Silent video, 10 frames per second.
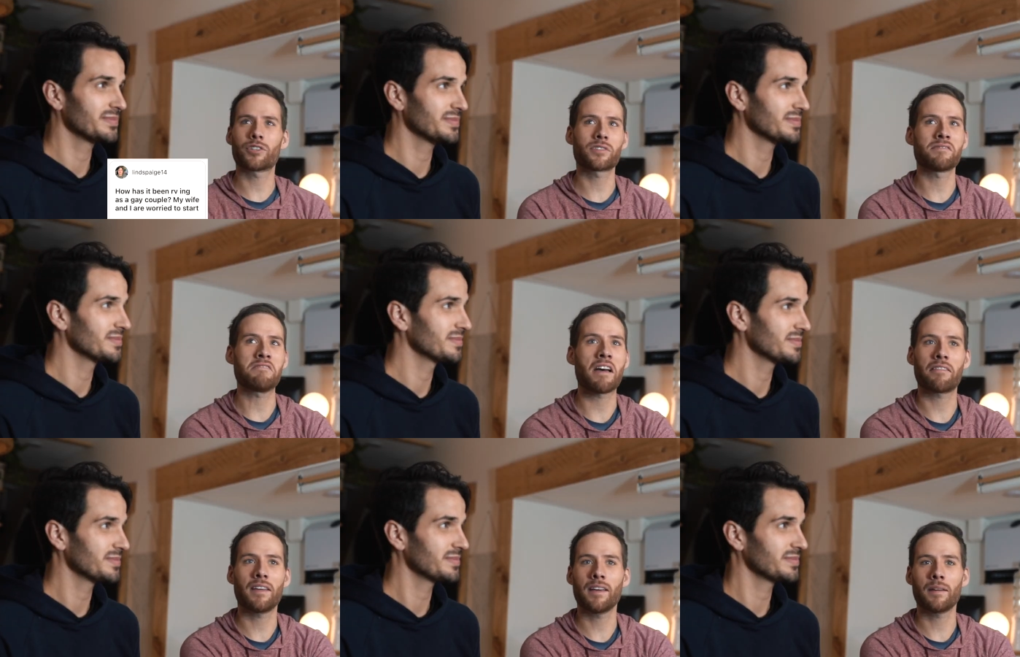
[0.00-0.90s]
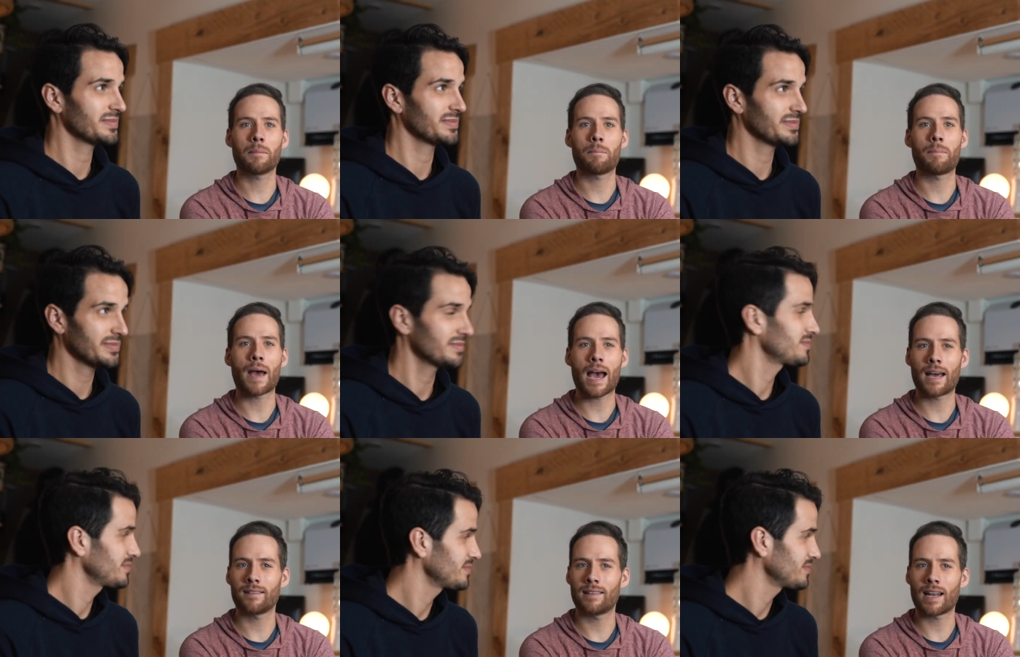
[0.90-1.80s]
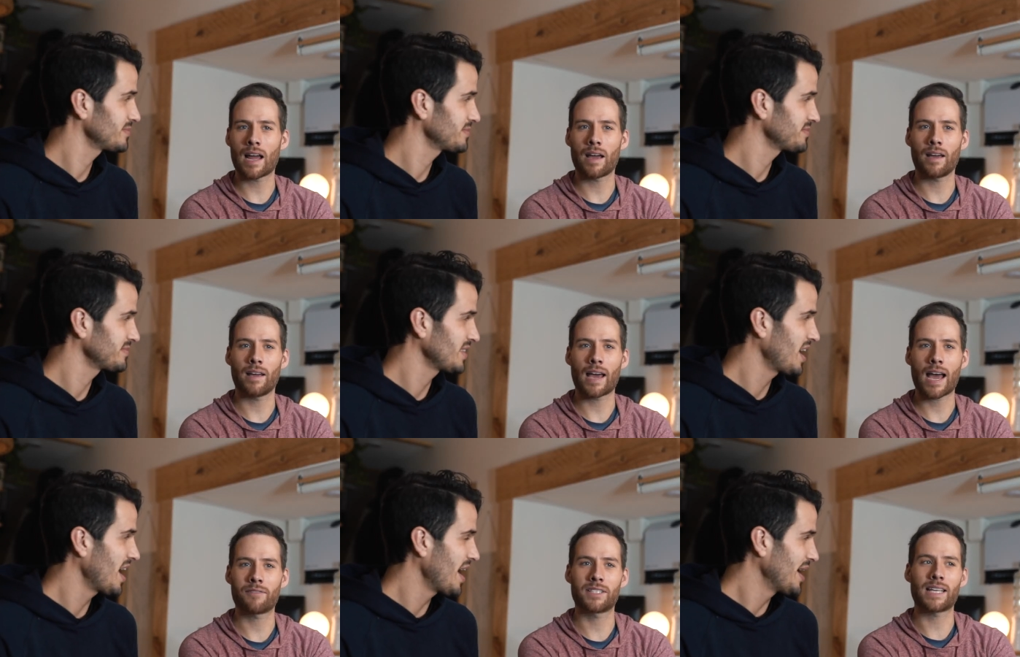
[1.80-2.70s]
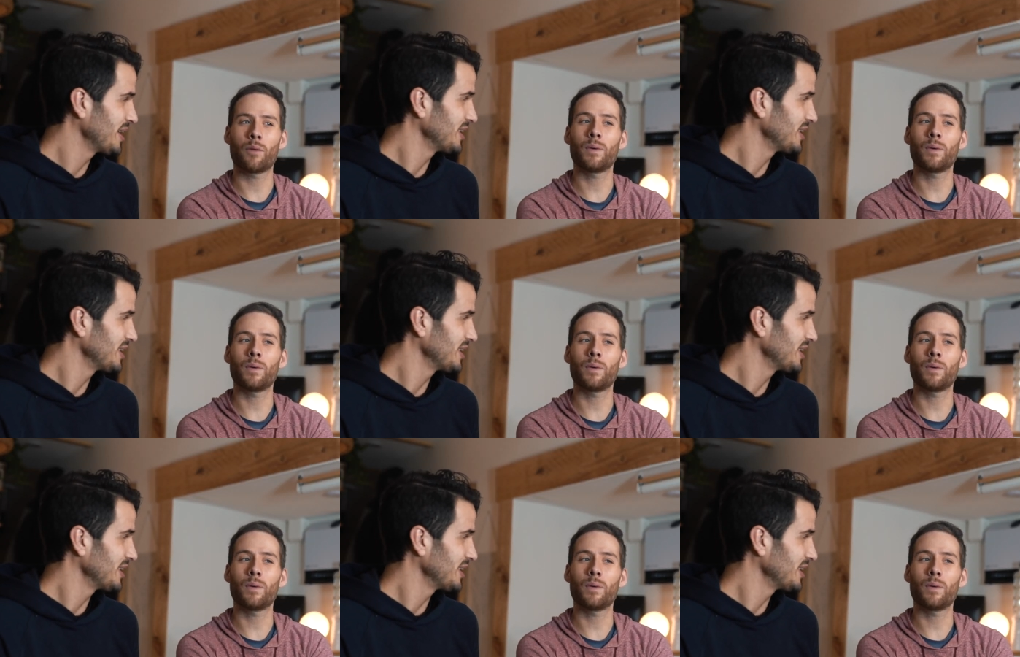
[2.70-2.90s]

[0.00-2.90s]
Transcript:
Speaker 1: There's nothing bad that I have to say.